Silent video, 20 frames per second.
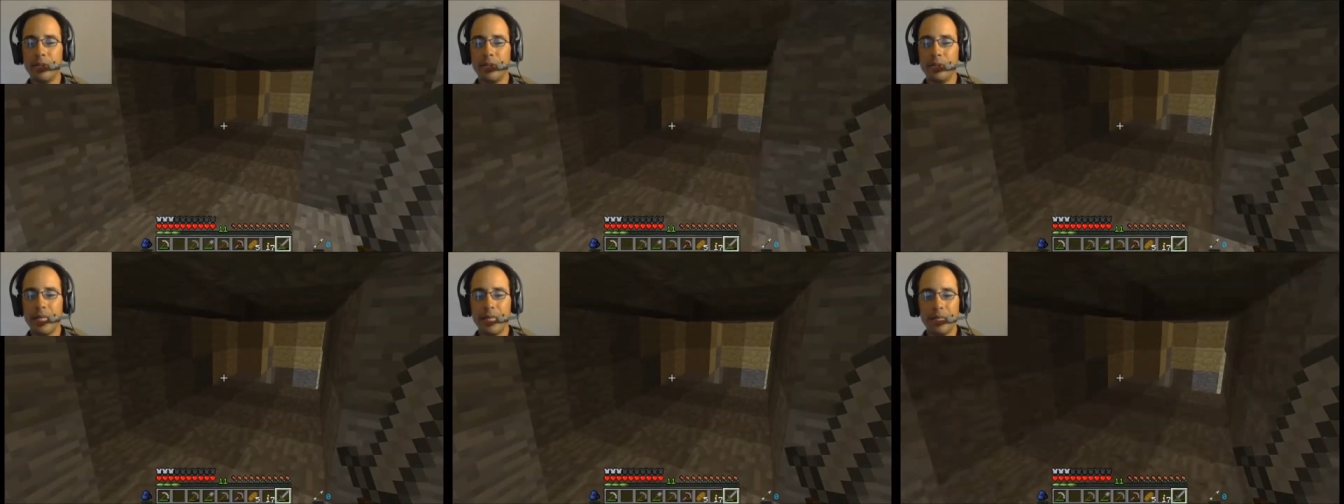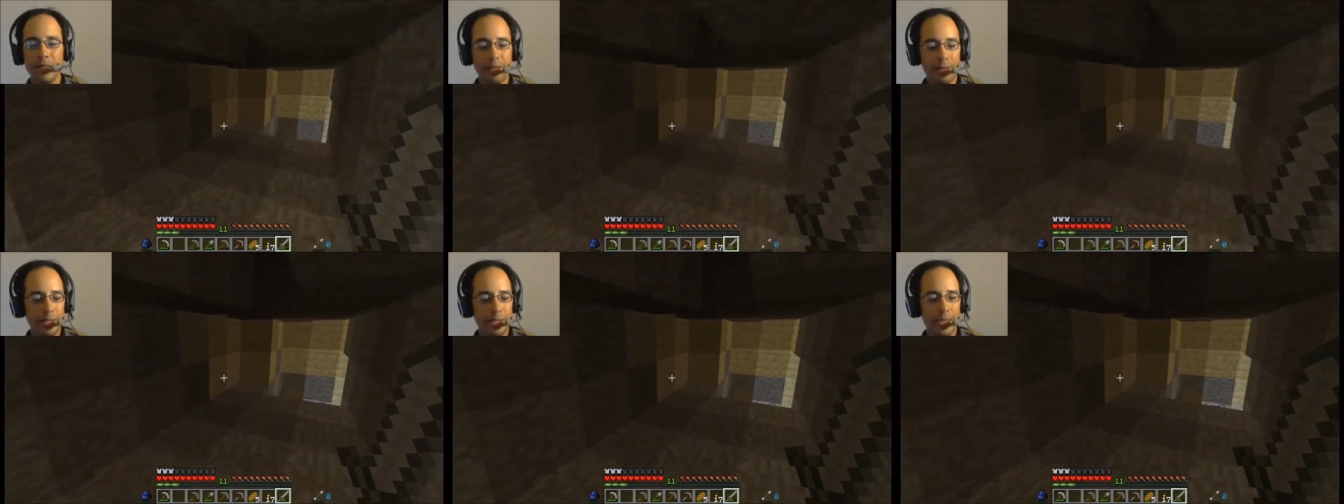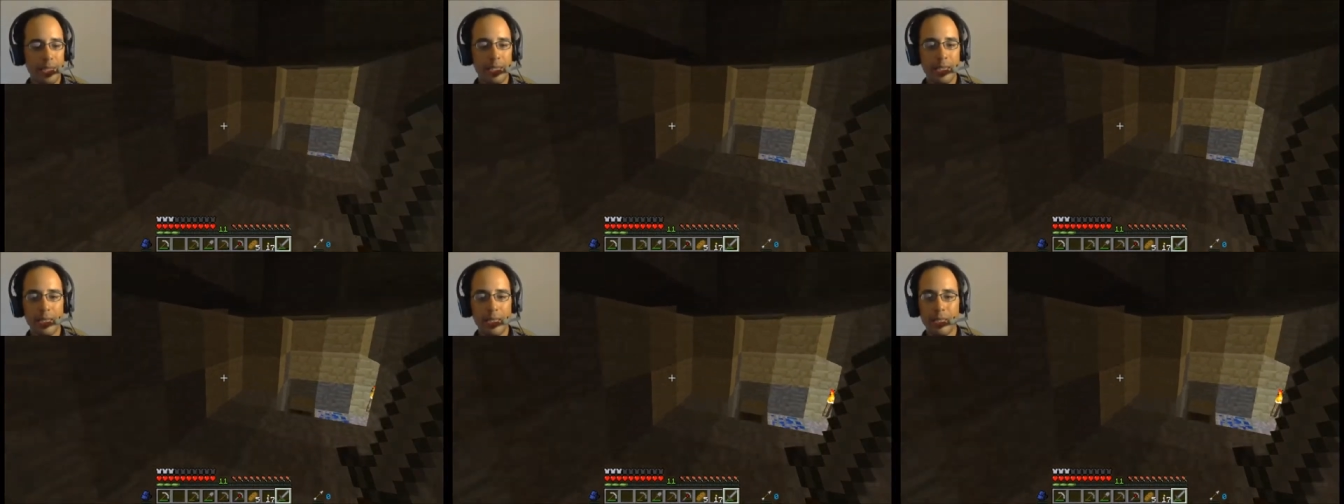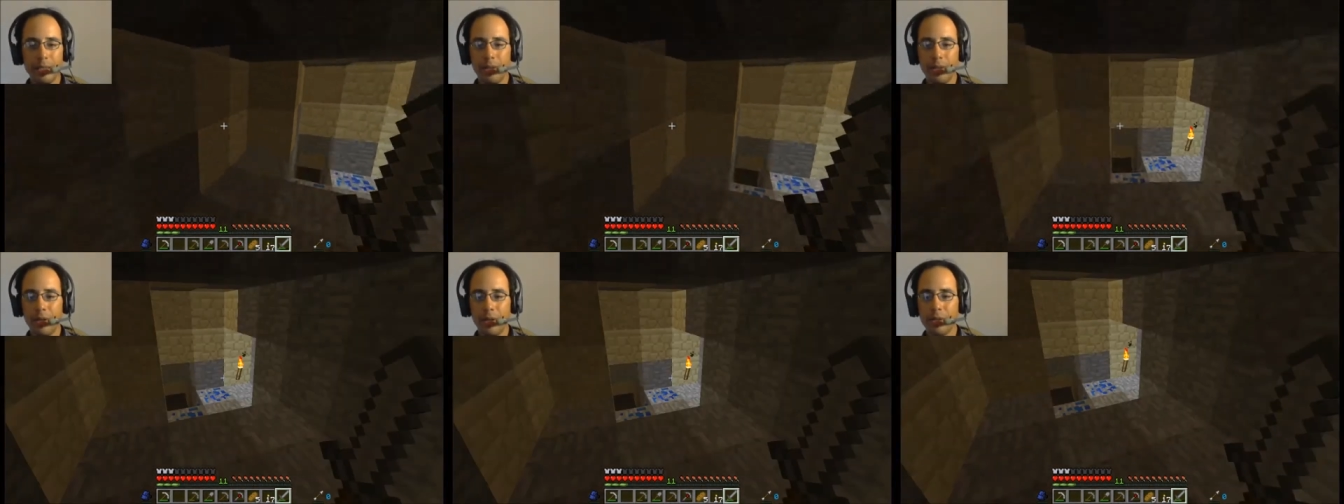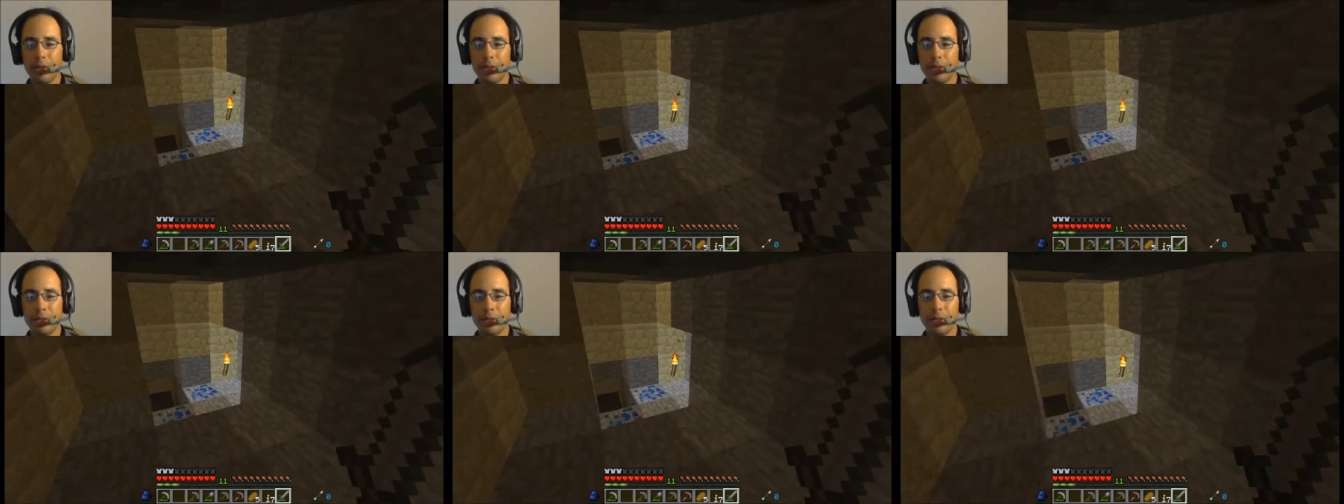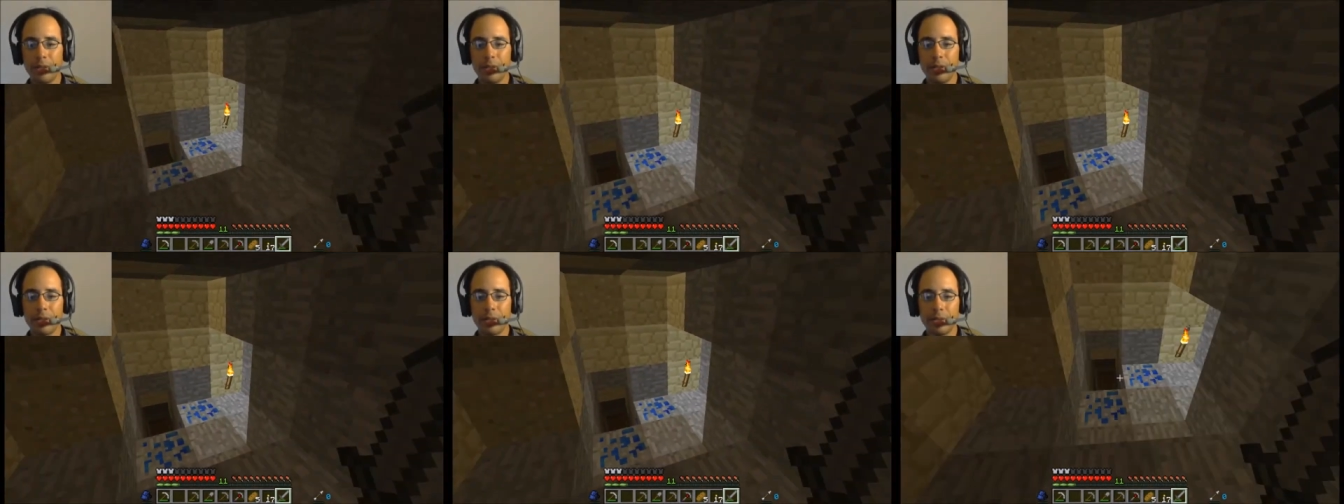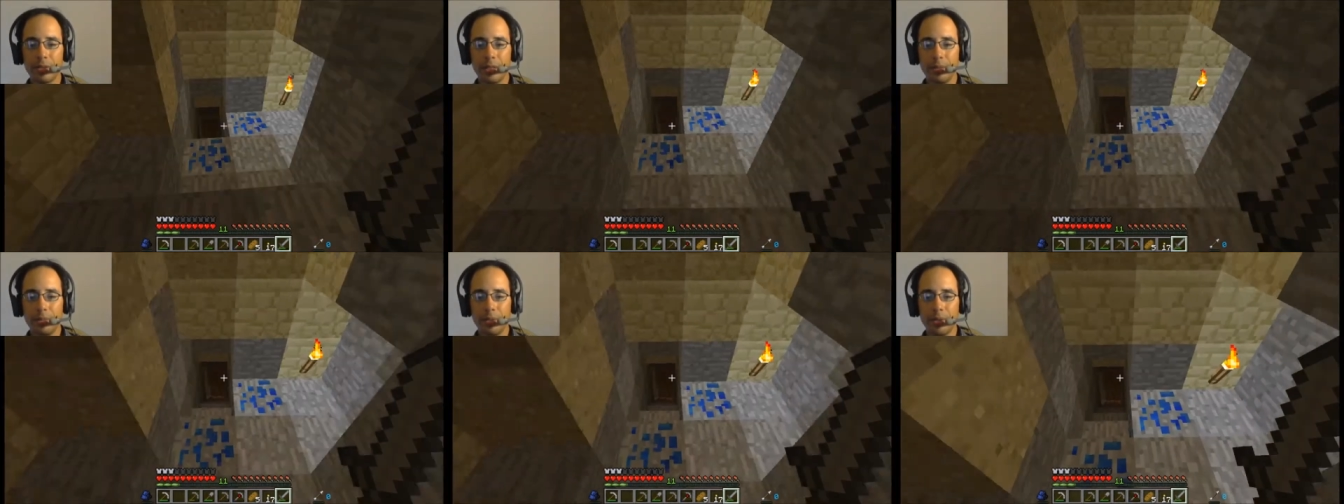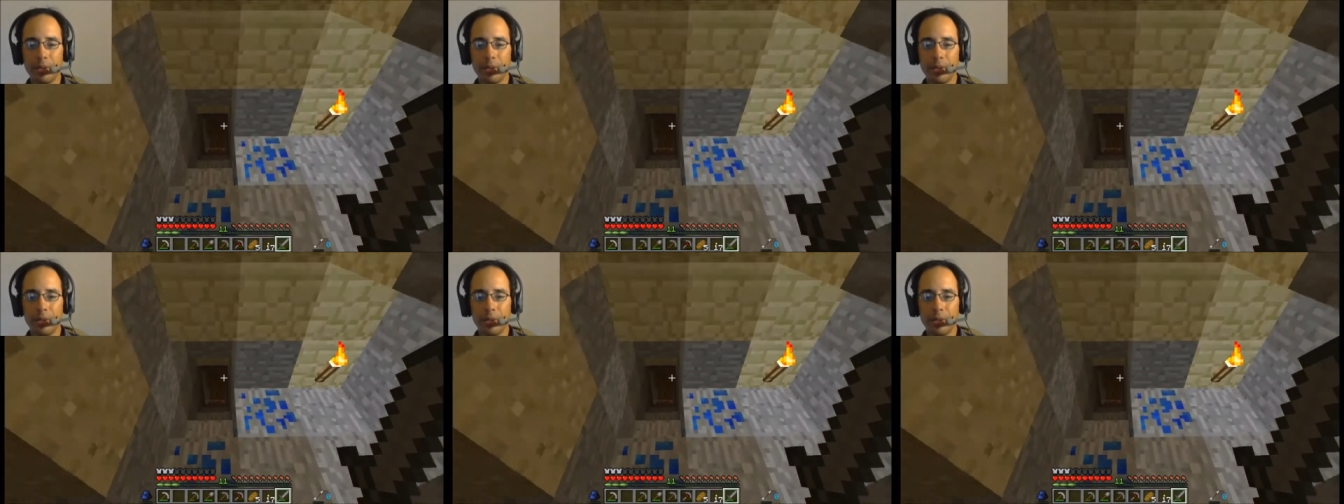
should I go down the dark, dark,